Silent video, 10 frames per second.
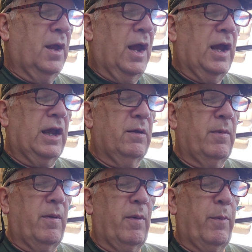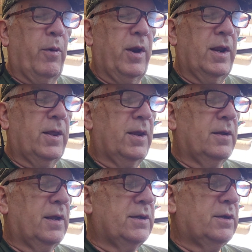I can remember praying
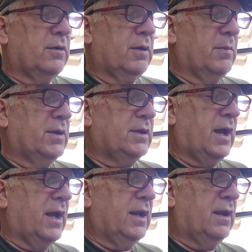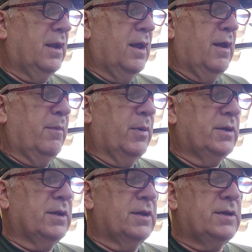theologically misguided but
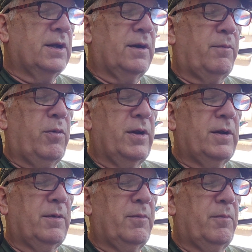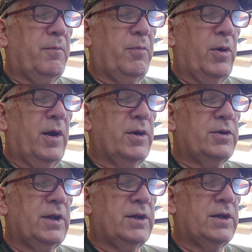sincere prayers
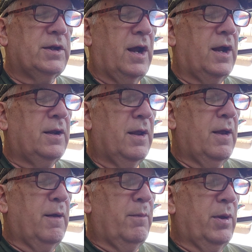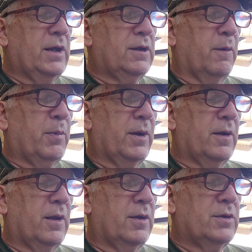such as, God, please don't
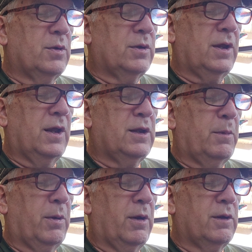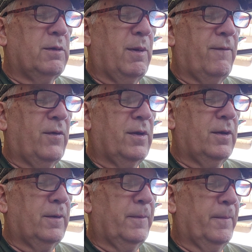penalize those kids because of my
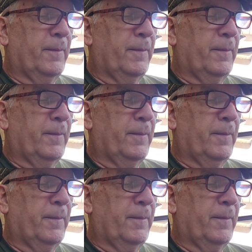failure.